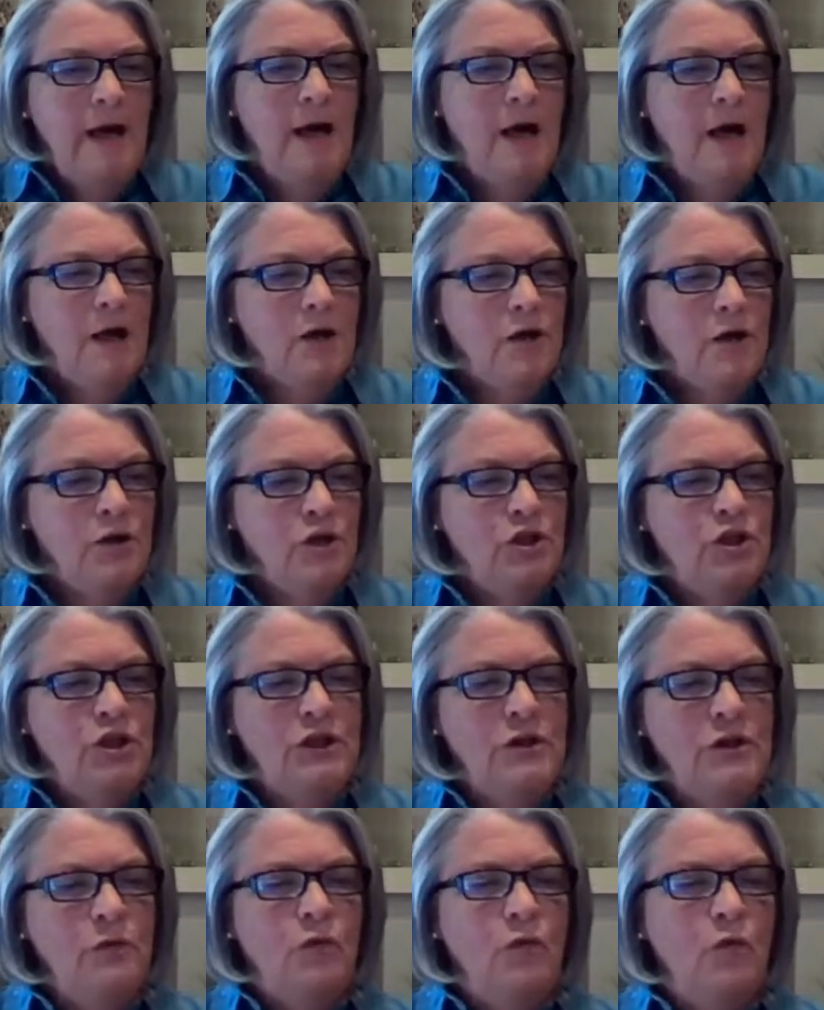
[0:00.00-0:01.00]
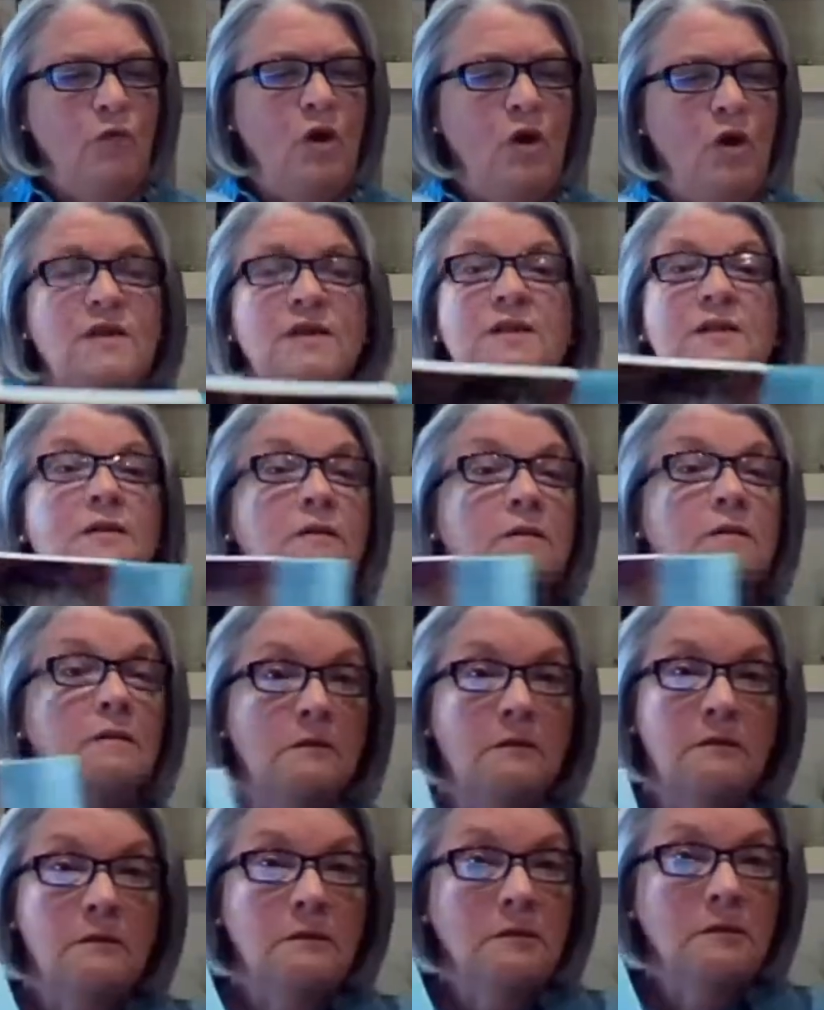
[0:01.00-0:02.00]
Uh, she wants
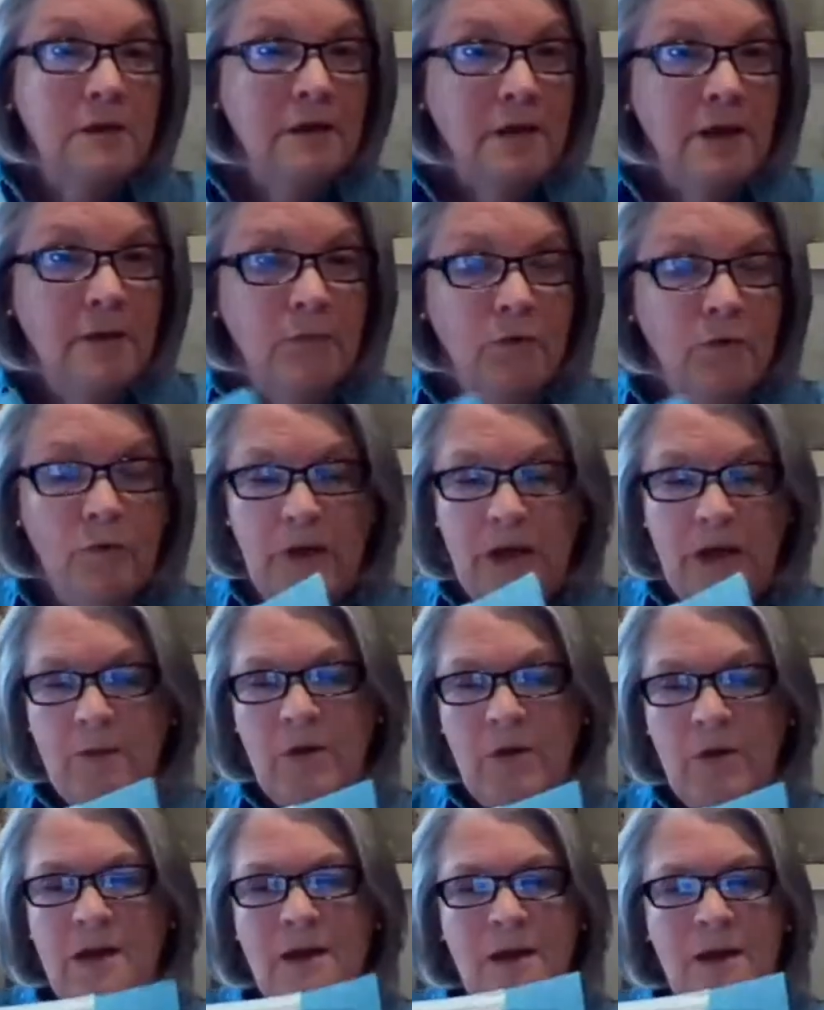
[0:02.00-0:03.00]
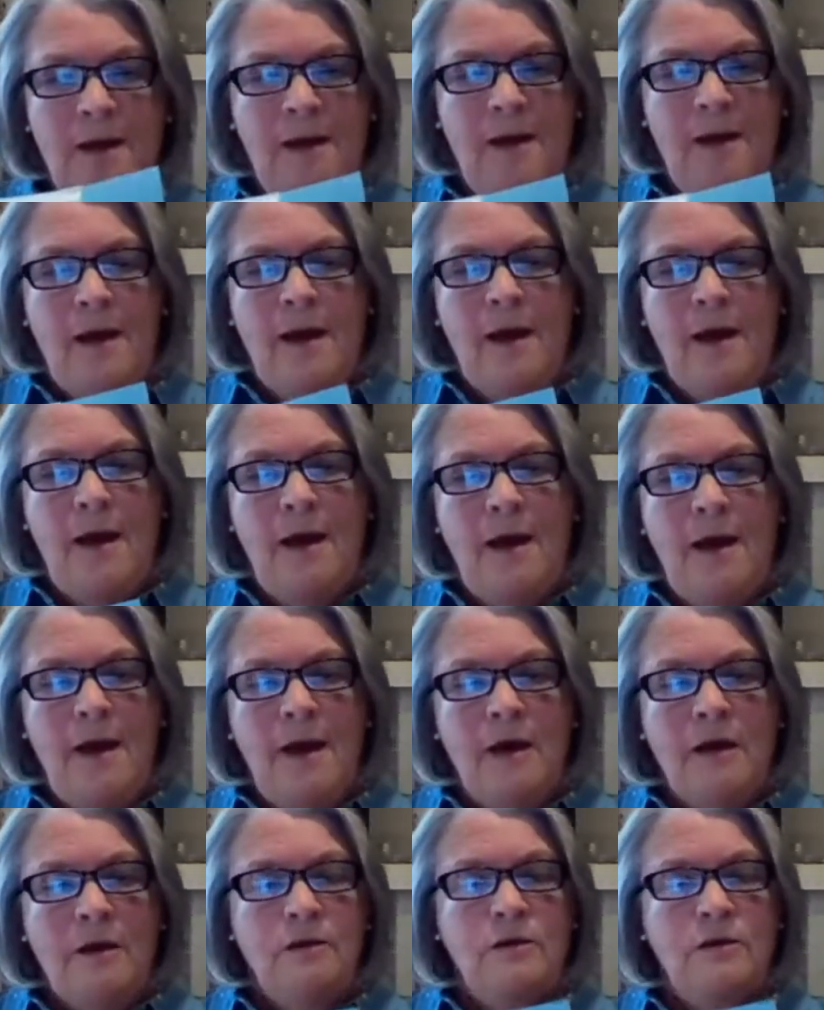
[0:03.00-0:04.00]
to keep her baby,
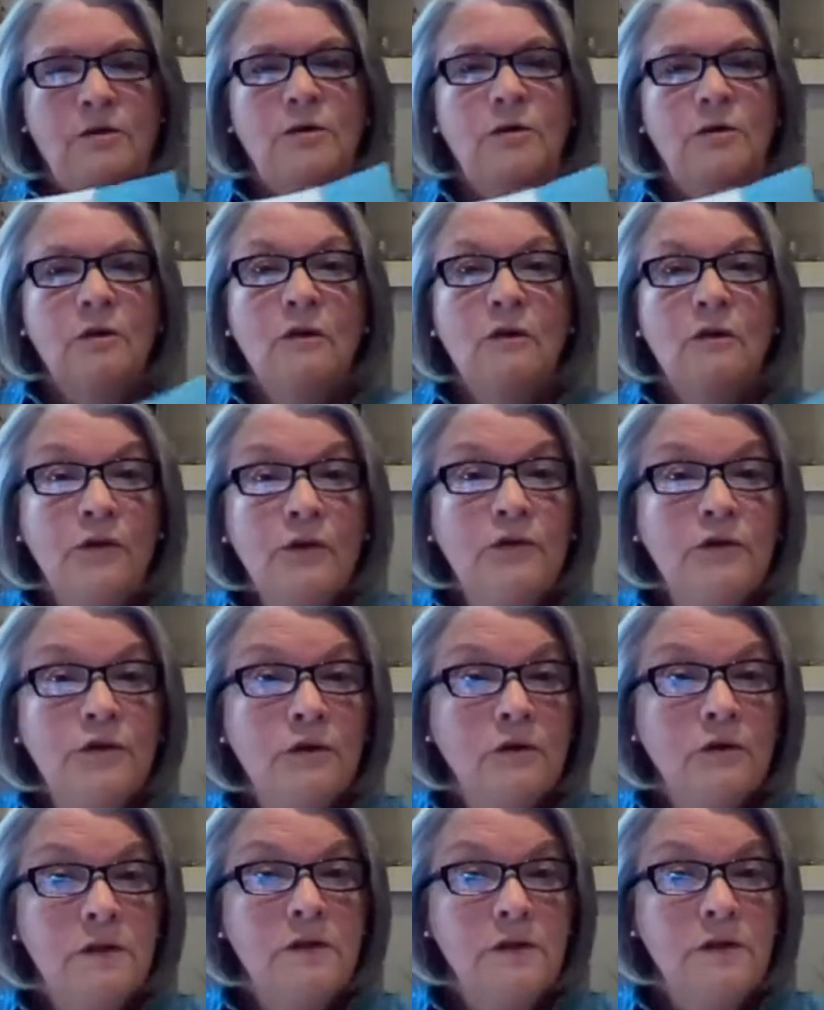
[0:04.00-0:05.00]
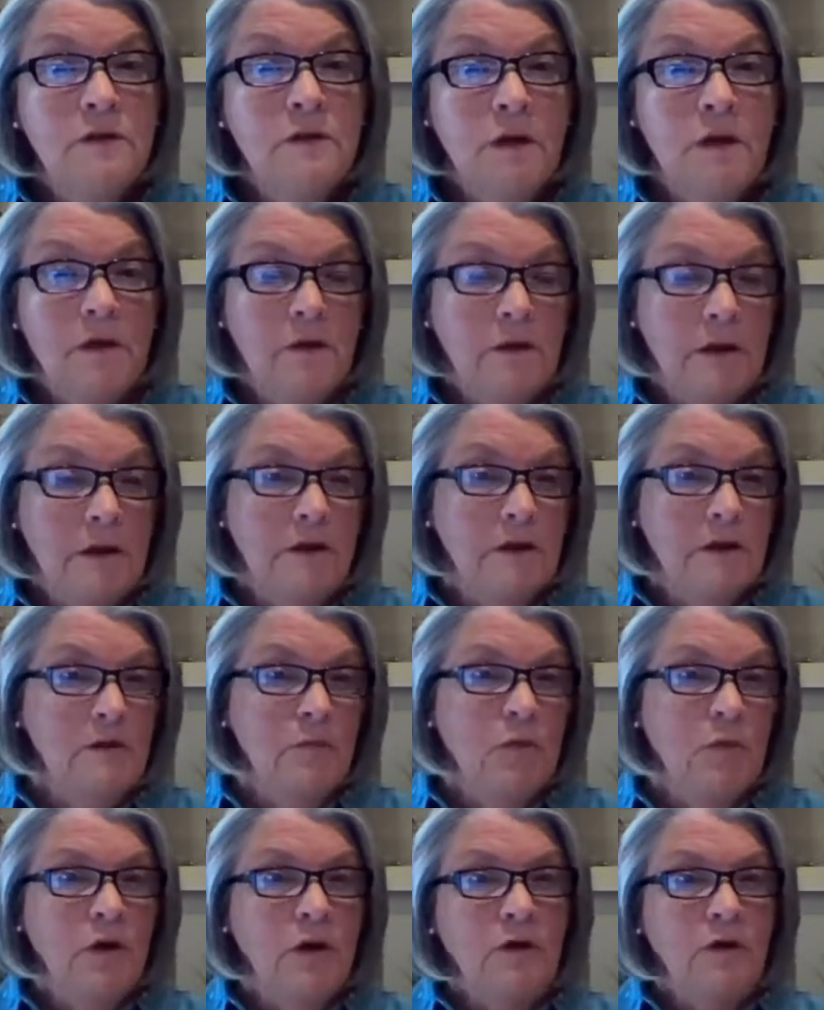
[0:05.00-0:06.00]
and her future is uh, at
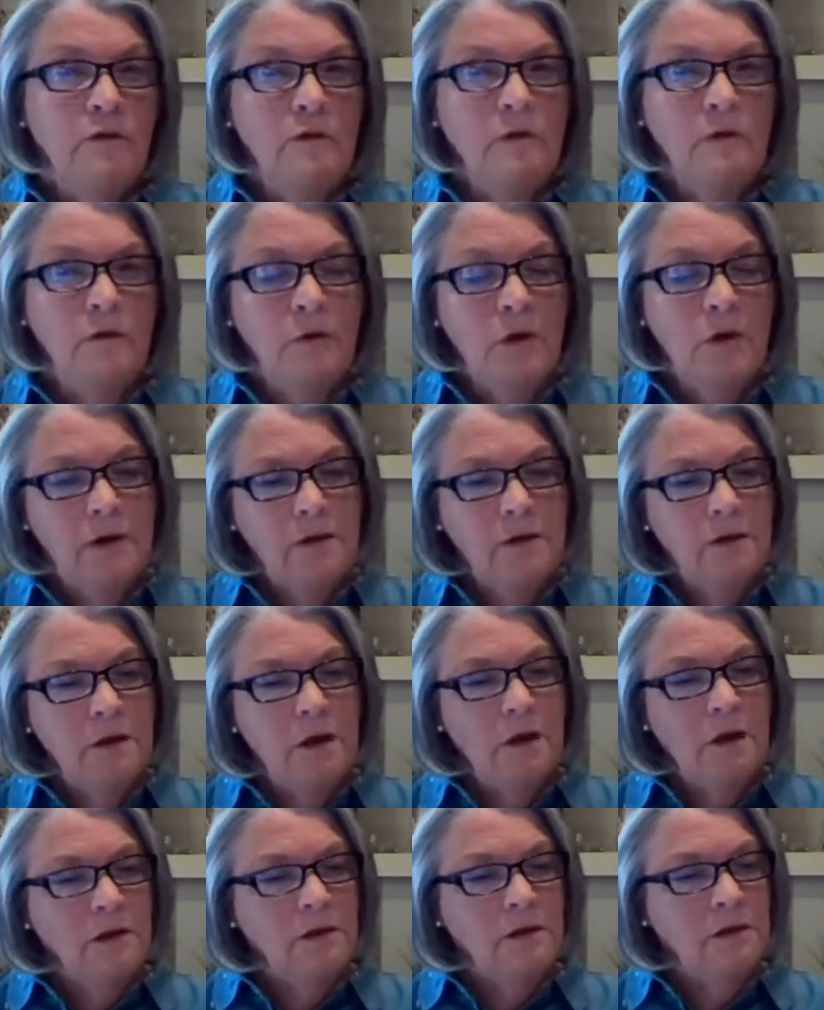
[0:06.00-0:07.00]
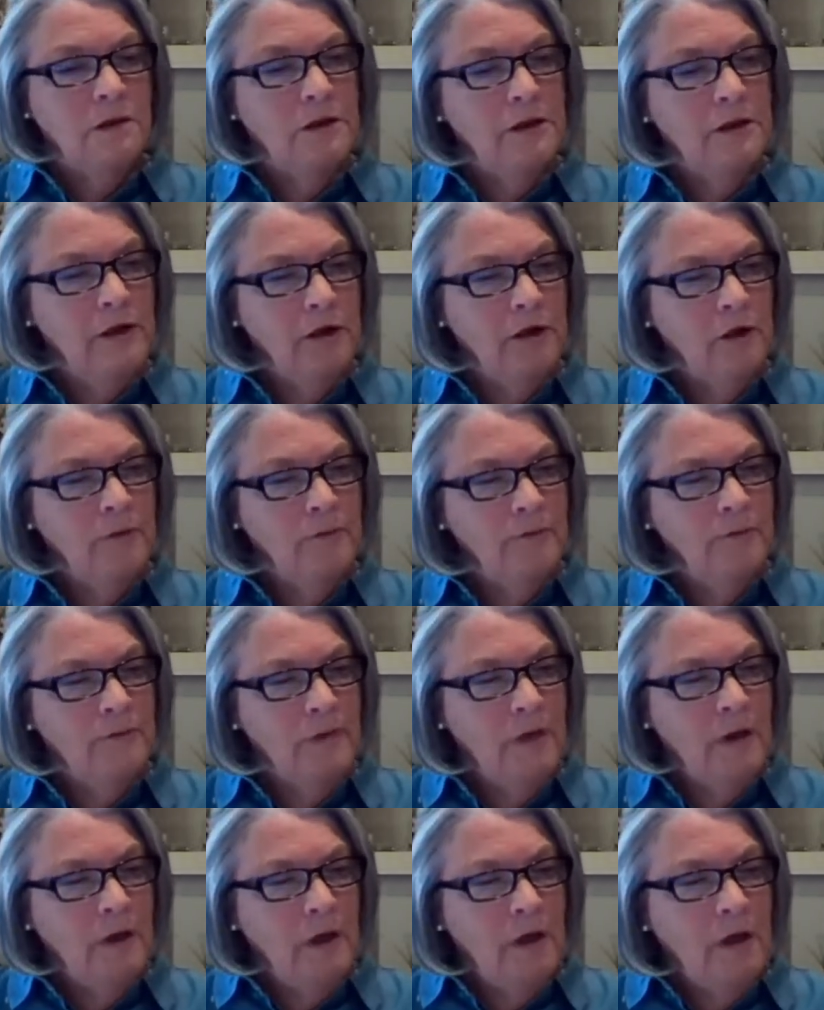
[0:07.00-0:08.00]
this point quite unclear.
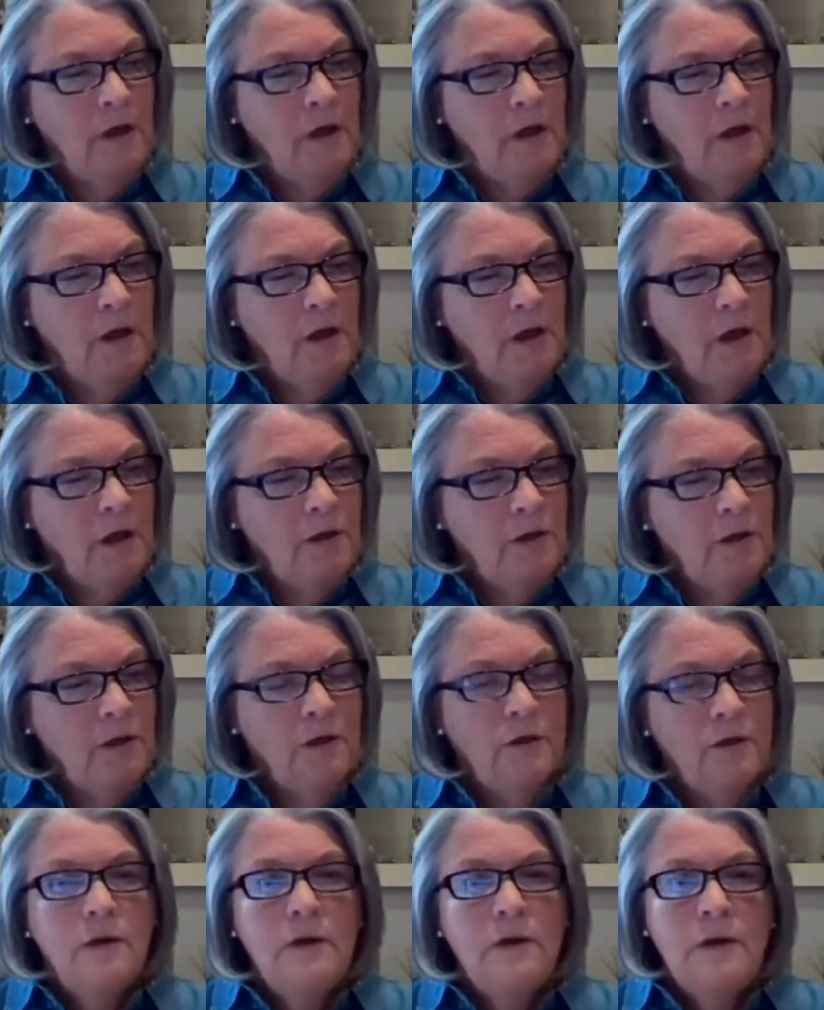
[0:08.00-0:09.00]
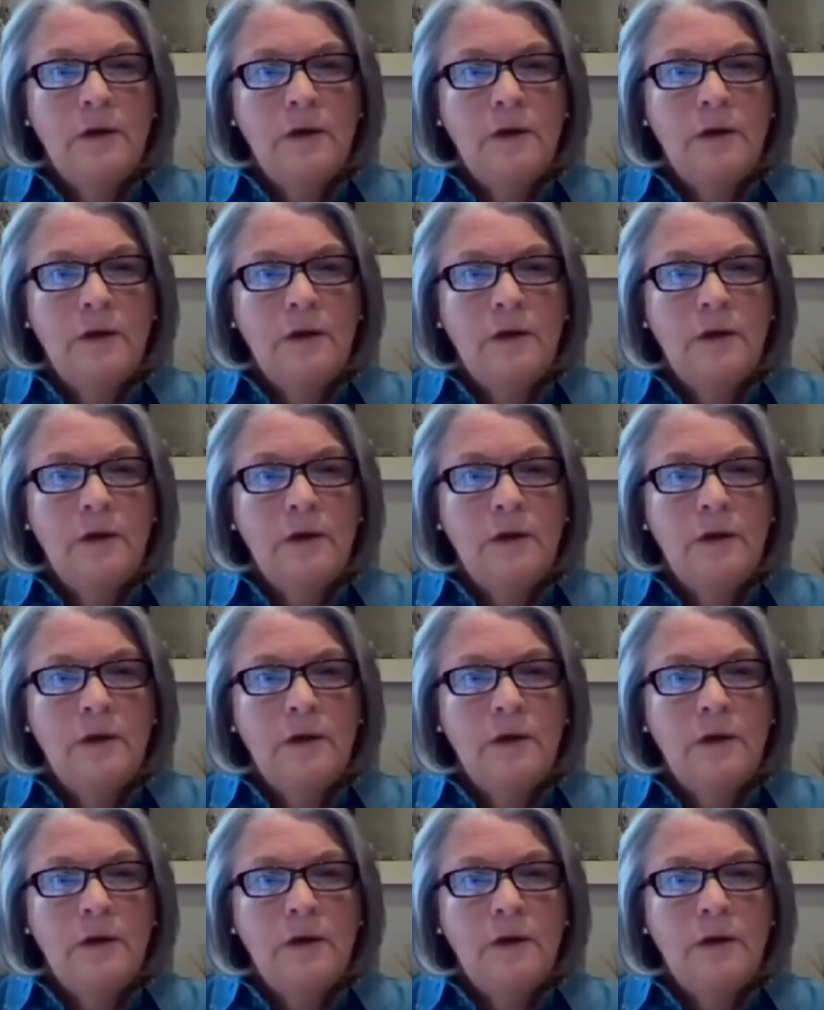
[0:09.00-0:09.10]
Uh,